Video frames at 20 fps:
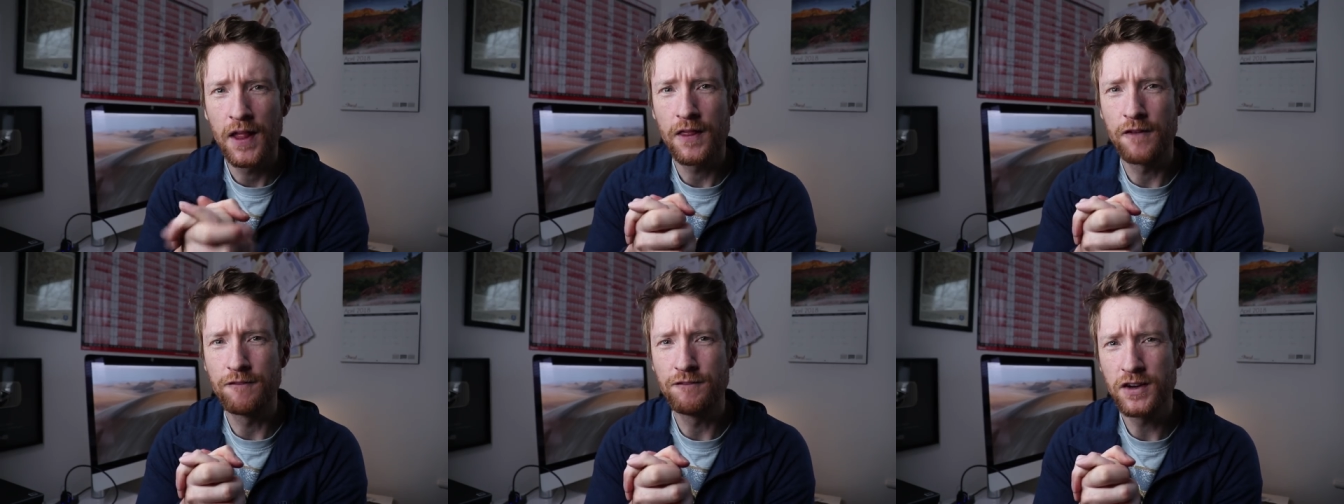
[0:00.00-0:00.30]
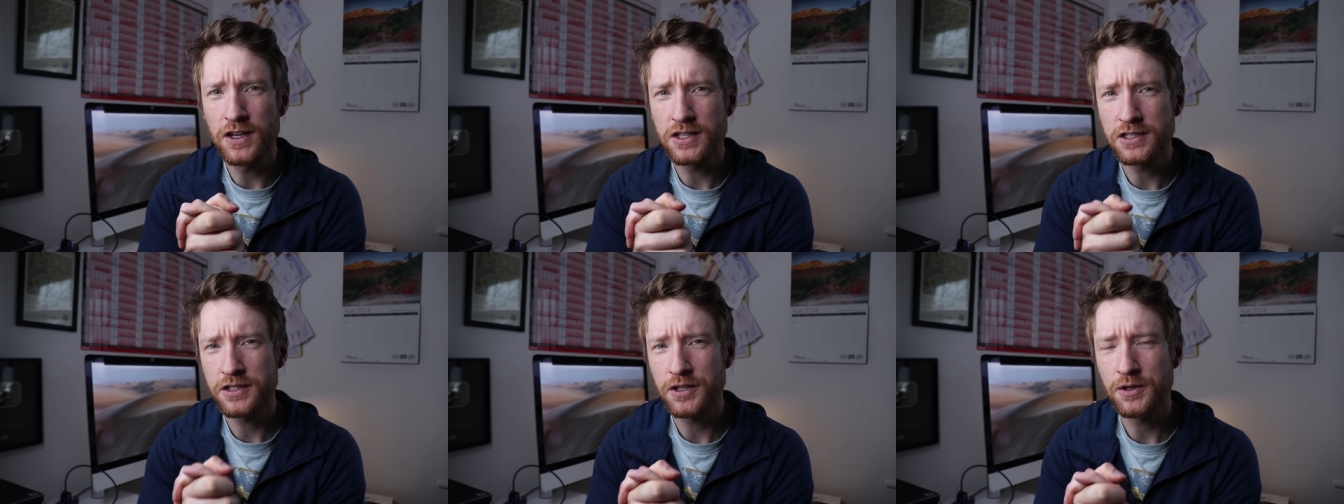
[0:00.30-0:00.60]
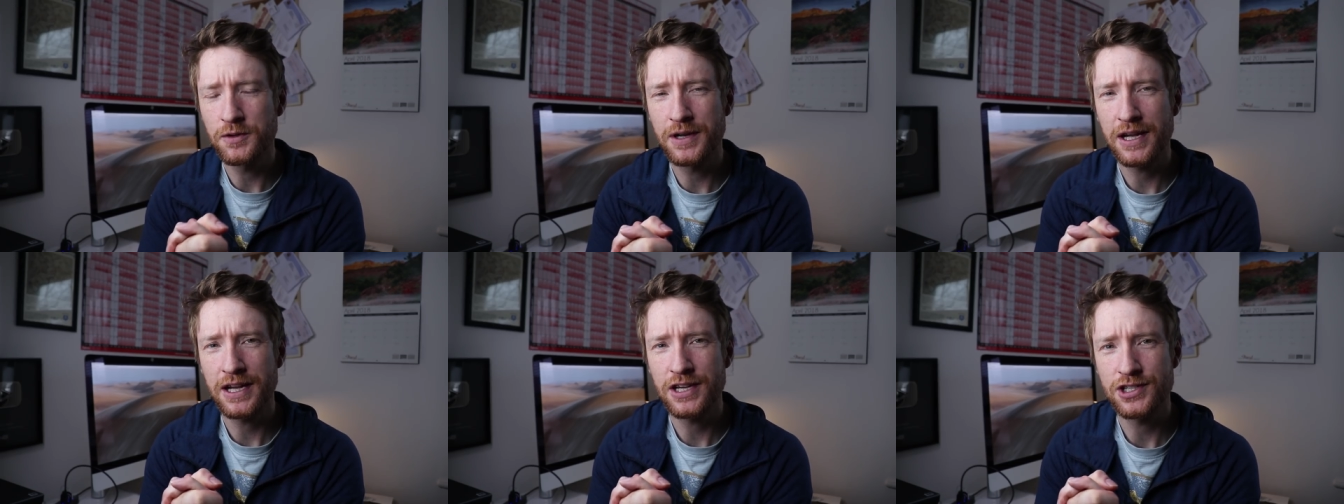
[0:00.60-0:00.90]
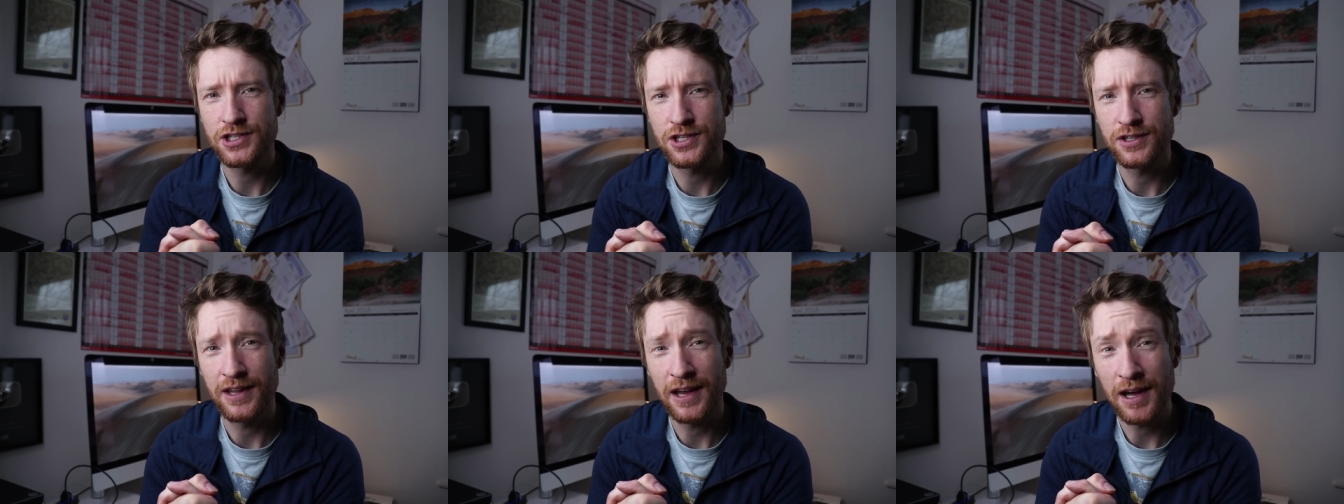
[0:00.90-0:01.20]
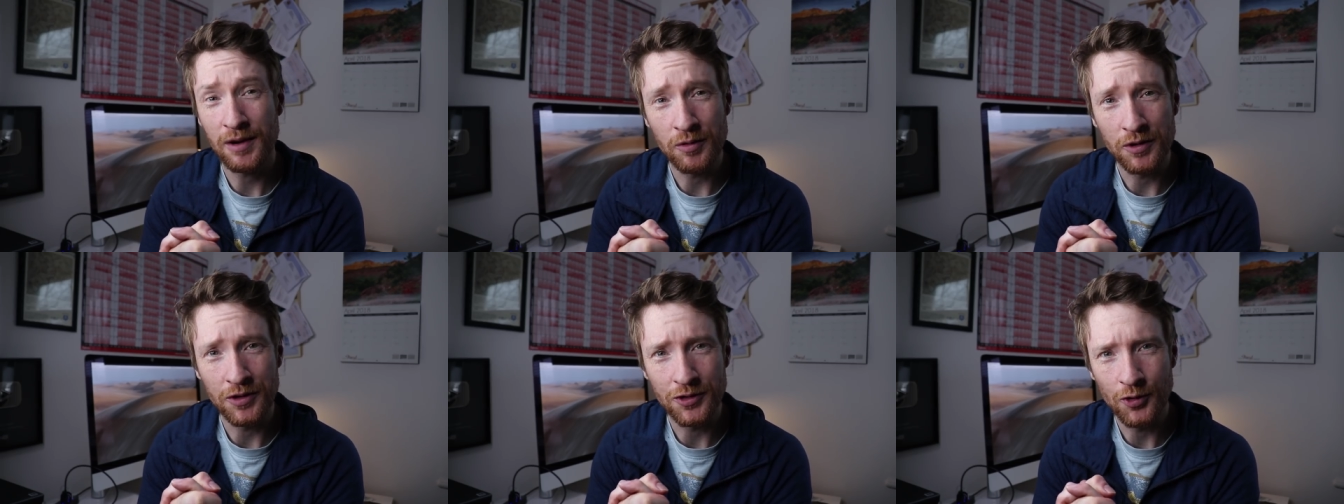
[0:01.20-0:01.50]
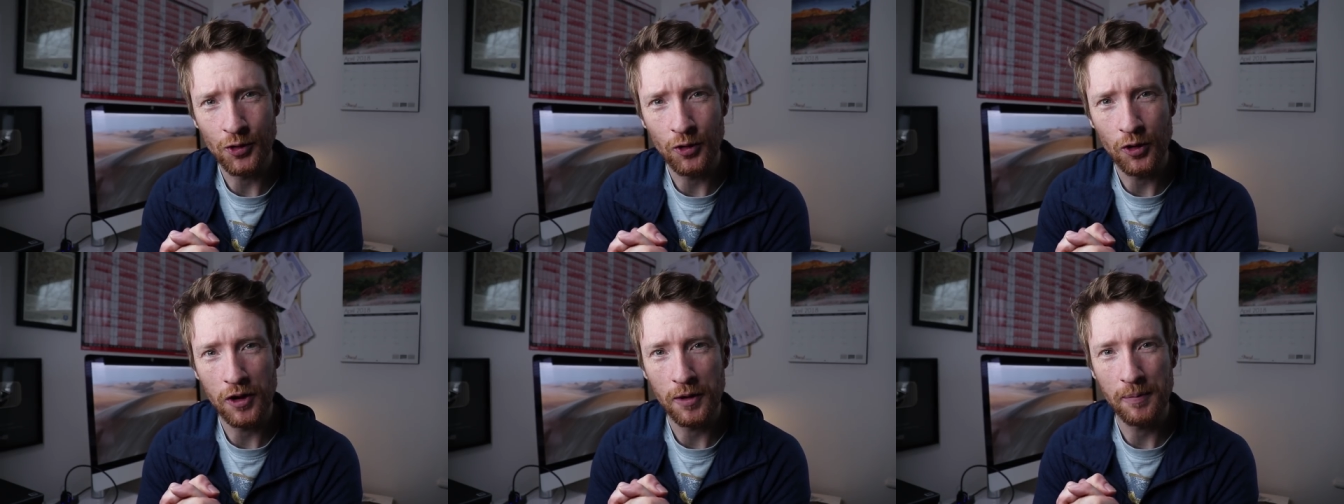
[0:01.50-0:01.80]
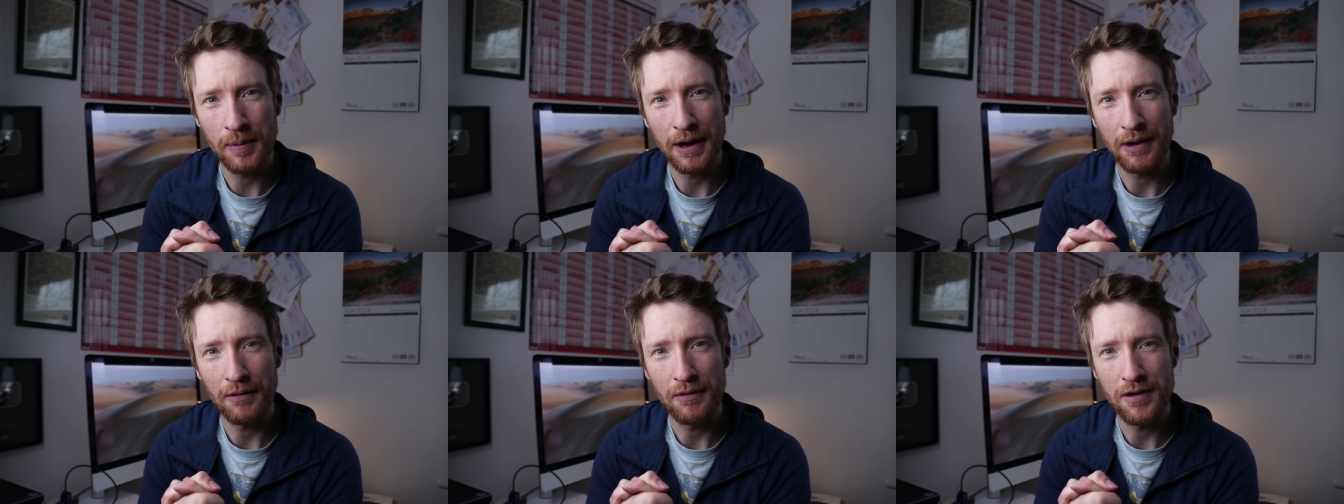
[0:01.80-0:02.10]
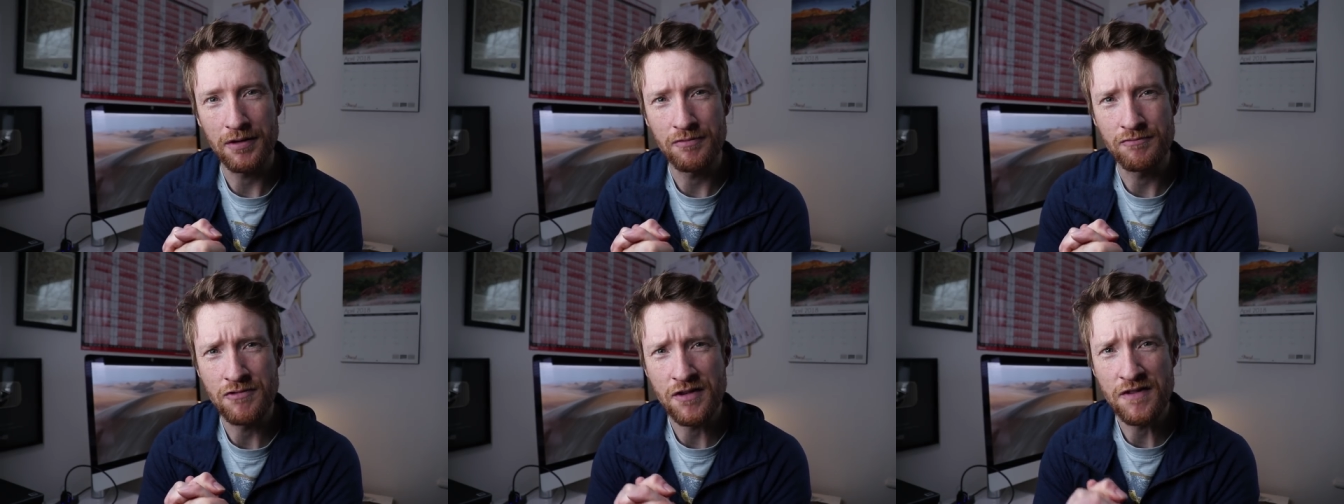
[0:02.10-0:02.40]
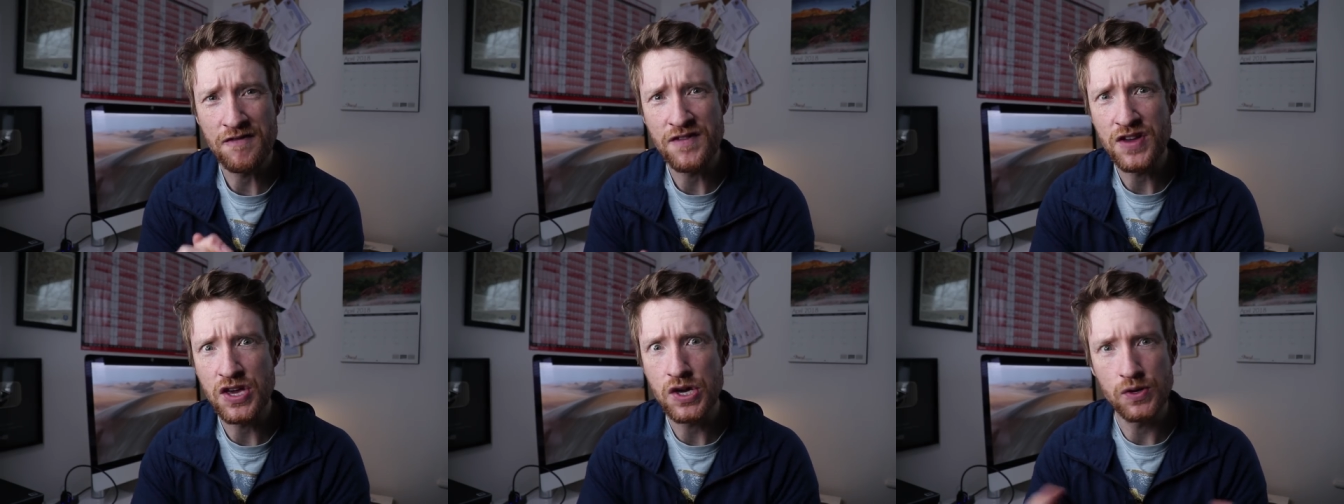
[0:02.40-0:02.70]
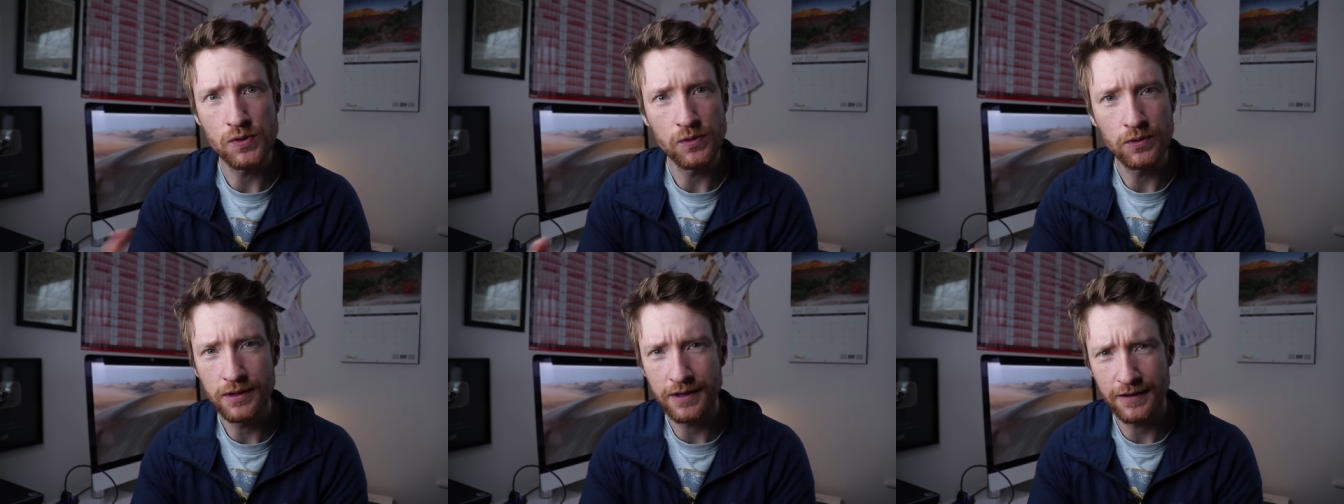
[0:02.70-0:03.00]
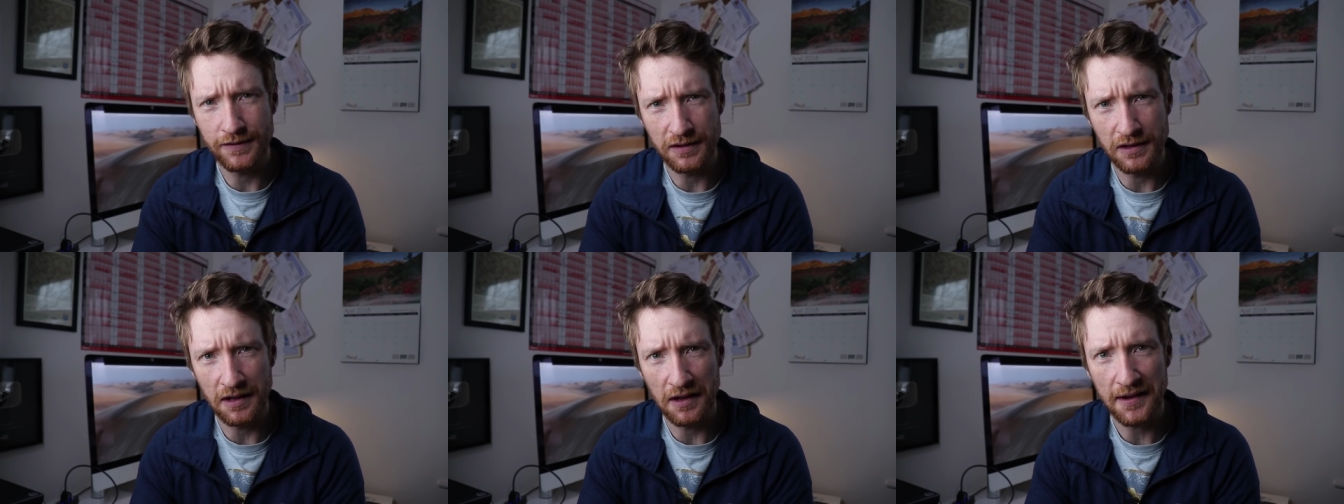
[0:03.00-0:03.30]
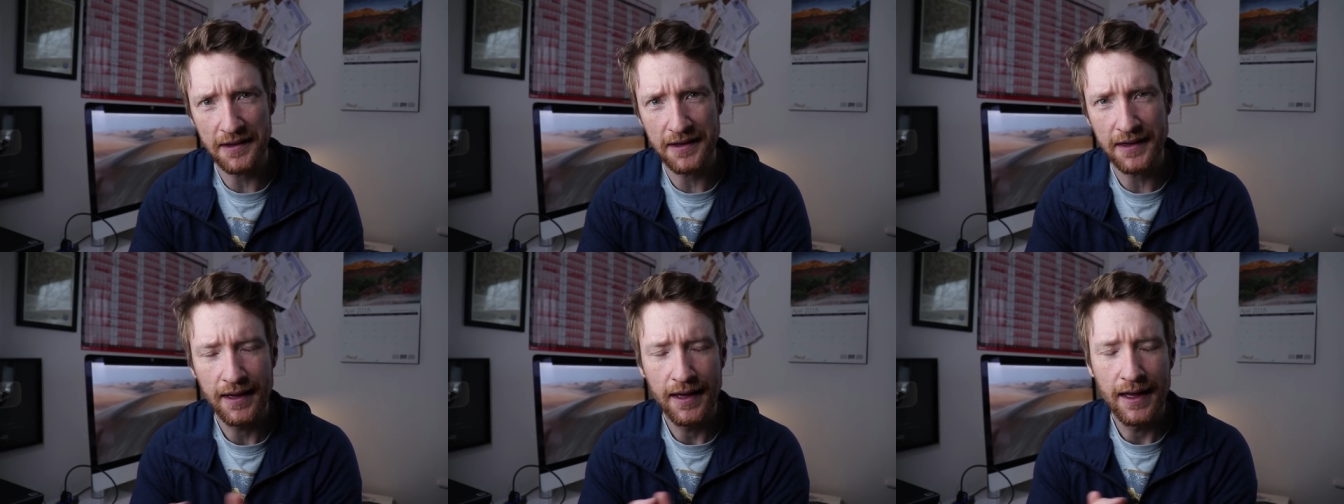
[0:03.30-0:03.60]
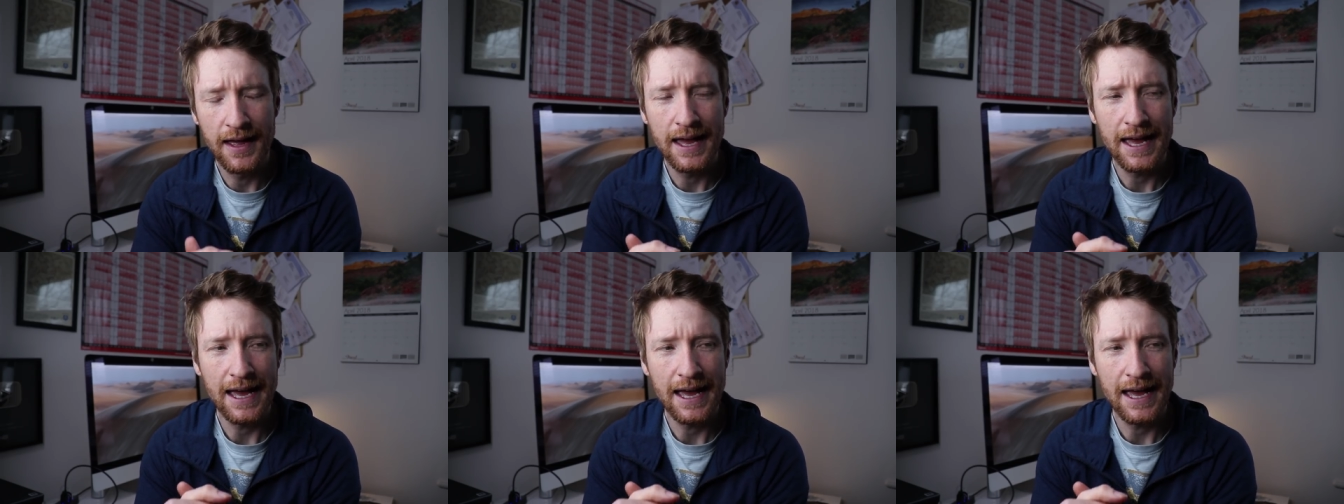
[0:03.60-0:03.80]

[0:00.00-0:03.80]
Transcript: the first location that I want to talk about and review, if you like,